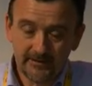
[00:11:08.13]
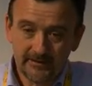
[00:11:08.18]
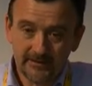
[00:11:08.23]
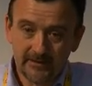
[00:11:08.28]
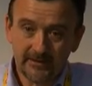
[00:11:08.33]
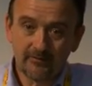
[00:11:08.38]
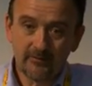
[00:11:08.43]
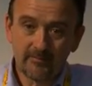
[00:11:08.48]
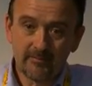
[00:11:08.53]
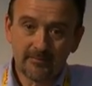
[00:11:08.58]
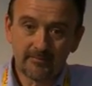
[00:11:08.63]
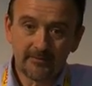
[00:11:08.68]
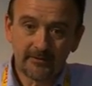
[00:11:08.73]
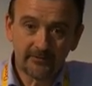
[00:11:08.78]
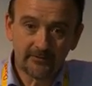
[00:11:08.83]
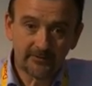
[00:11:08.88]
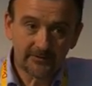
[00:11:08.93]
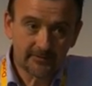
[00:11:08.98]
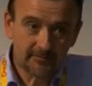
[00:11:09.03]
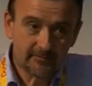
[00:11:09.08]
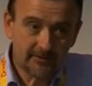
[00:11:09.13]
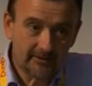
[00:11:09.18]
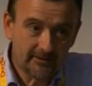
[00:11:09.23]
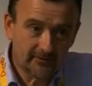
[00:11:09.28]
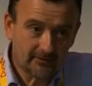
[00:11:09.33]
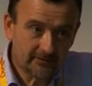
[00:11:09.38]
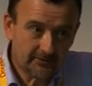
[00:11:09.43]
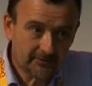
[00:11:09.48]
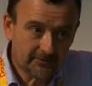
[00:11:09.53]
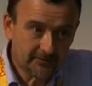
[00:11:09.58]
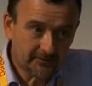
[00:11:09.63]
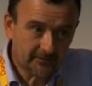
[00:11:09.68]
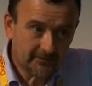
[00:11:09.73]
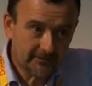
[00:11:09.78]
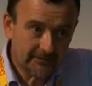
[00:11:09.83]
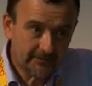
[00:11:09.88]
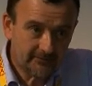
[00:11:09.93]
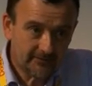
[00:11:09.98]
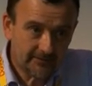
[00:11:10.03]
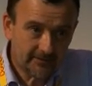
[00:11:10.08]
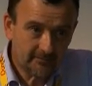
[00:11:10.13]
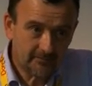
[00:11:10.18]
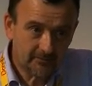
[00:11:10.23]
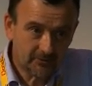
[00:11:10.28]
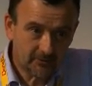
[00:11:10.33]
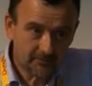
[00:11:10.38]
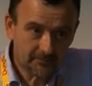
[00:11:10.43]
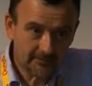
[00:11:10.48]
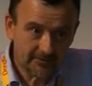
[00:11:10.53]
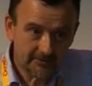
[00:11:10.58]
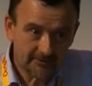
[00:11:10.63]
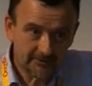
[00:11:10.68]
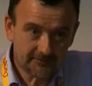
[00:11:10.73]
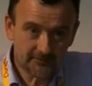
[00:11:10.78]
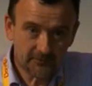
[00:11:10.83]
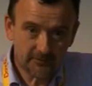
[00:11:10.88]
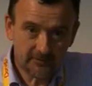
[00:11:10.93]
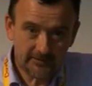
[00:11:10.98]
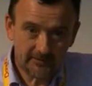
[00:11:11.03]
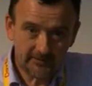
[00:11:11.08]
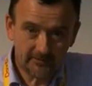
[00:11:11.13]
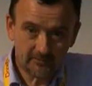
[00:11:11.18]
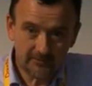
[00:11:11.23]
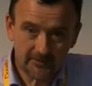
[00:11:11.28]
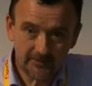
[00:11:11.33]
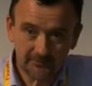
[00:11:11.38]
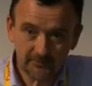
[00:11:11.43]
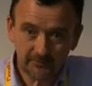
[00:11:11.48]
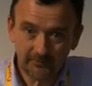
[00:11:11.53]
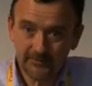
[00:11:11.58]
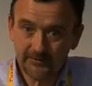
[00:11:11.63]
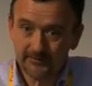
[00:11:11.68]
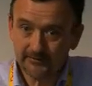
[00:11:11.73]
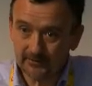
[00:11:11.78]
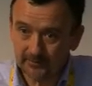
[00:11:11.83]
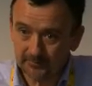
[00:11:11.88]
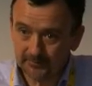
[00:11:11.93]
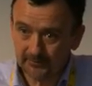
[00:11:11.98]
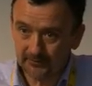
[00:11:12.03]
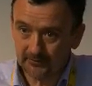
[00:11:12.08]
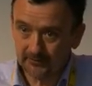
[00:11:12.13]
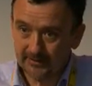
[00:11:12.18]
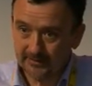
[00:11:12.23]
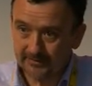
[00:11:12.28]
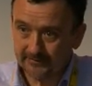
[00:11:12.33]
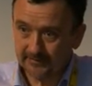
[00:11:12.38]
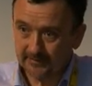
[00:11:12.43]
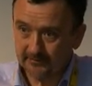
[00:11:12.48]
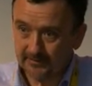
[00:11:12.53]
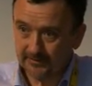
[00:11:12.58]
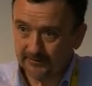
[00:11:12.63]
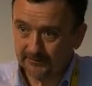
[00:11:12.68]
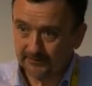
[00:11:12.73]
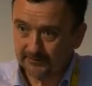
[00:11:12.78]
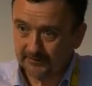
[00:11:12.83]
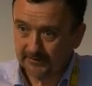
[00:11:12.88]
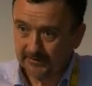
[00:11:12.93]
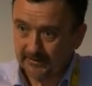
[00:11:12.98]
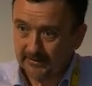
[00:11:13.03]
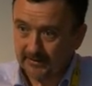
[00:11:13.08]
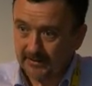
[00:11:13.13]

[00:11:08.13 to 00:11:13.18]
I can remember going to my lawyers and giving them an update as to where I was in terms of creating the business.